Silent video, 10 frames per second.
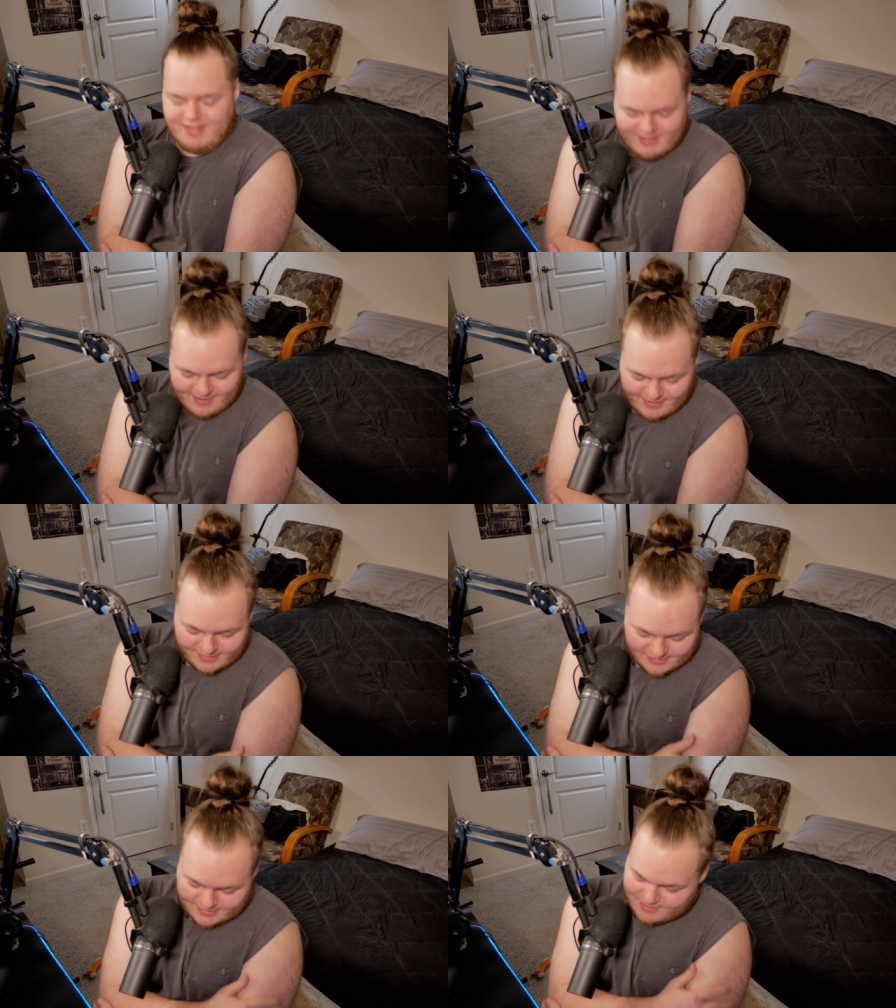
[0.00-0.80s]

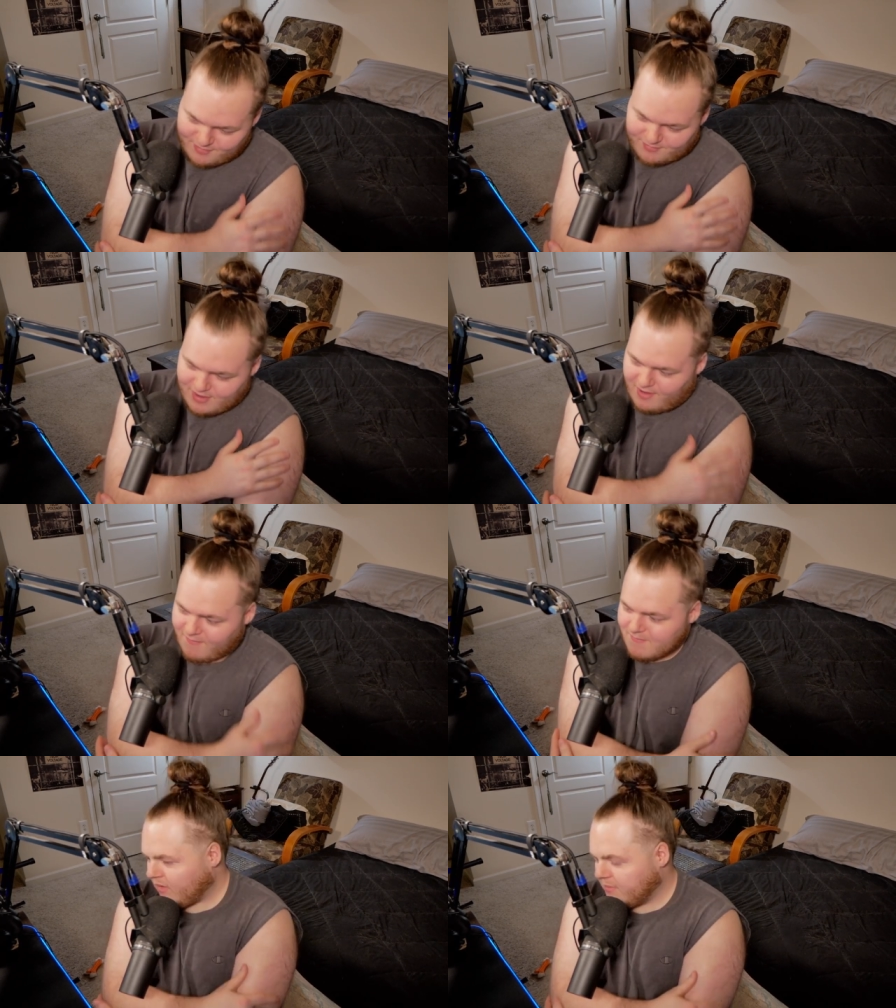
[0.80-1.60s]
Yo, this is so
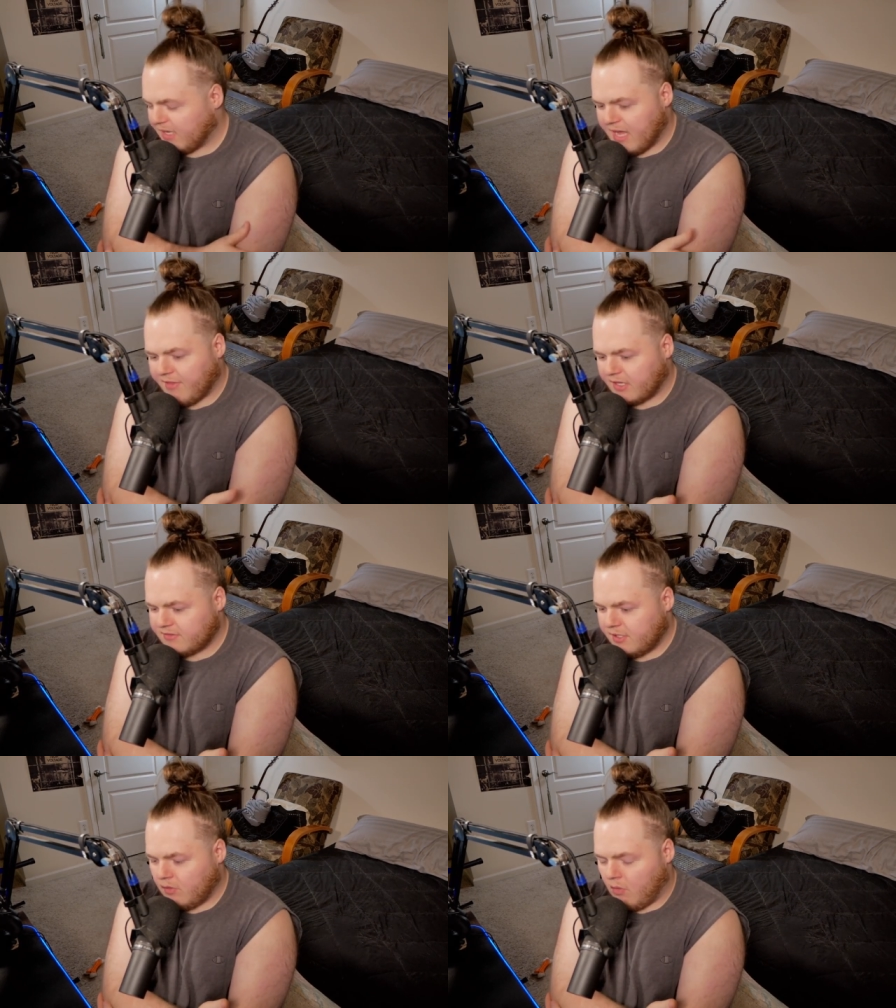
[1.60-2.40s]
funny. But yeah, they
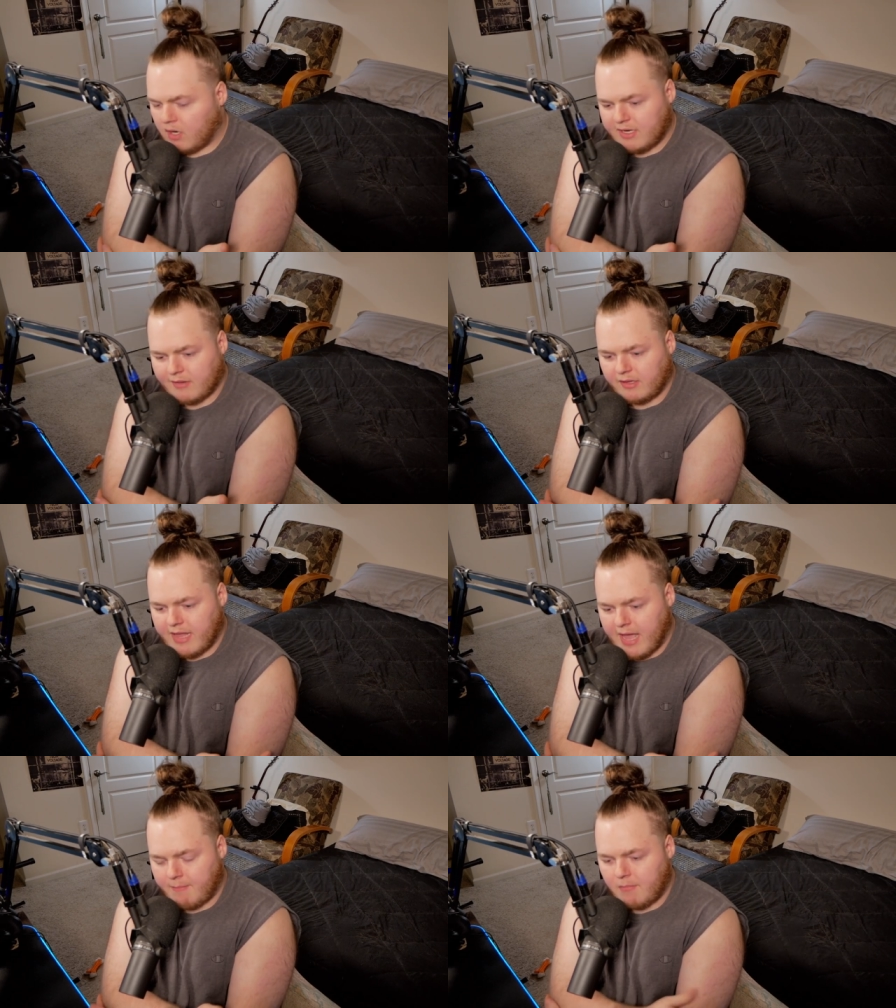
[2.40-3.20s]
continue to walk down the
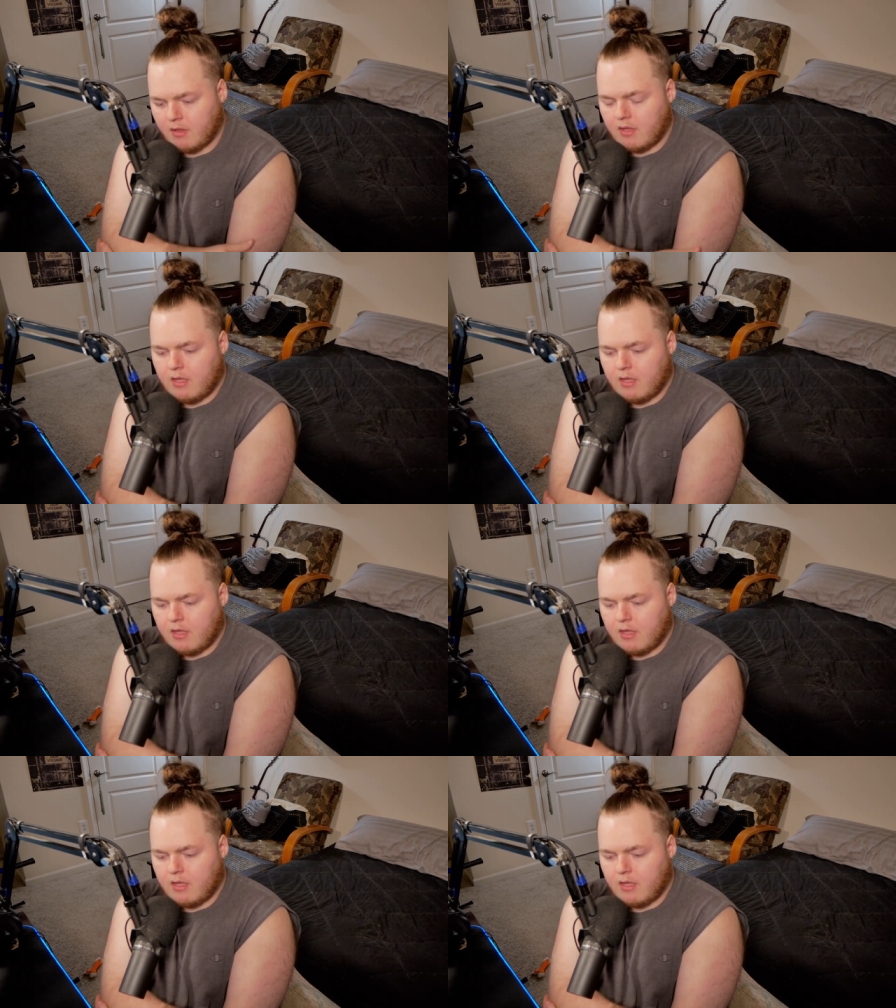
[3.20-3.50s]
lab.